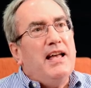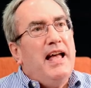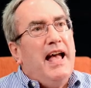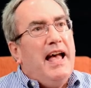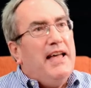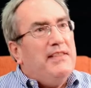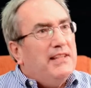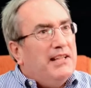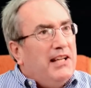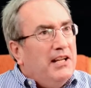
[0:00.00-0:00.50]

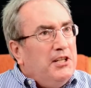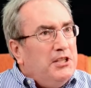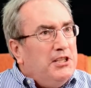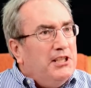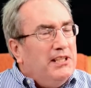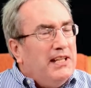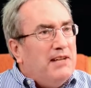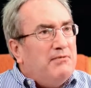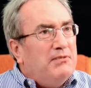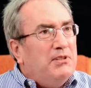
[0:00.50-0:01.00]
at the country
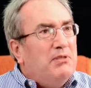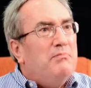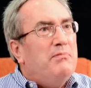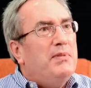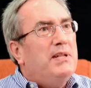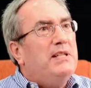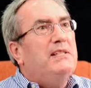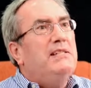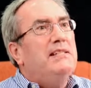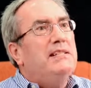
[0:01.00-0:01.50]
level,
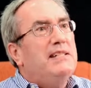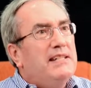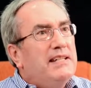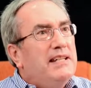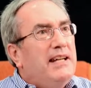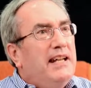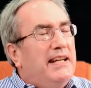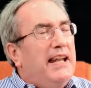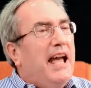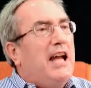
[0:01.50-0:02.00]
build
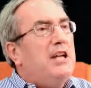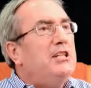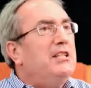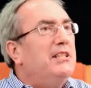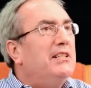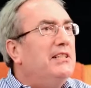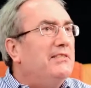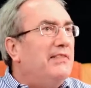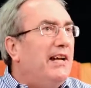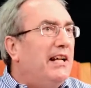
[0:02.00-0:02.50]

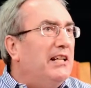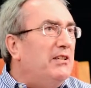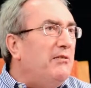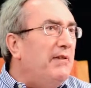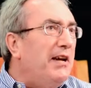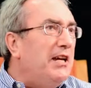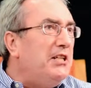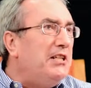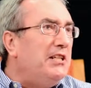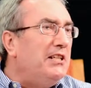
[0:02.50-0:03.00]
national
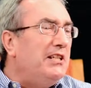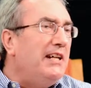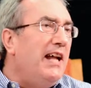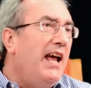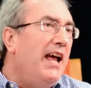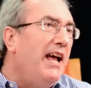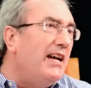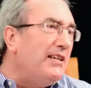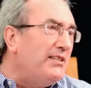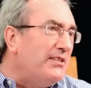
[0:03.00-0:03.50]
evaluation
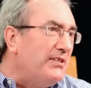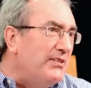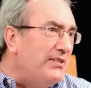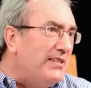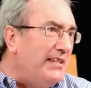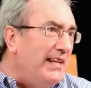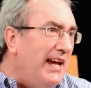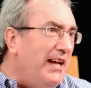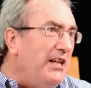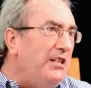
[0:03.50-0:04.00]

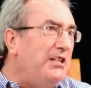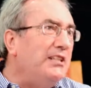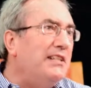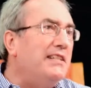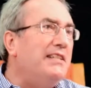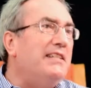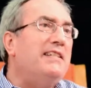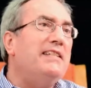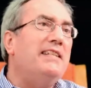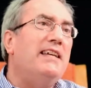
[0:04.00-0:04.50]

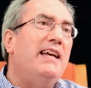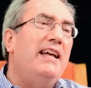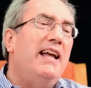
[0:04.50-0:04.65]
associations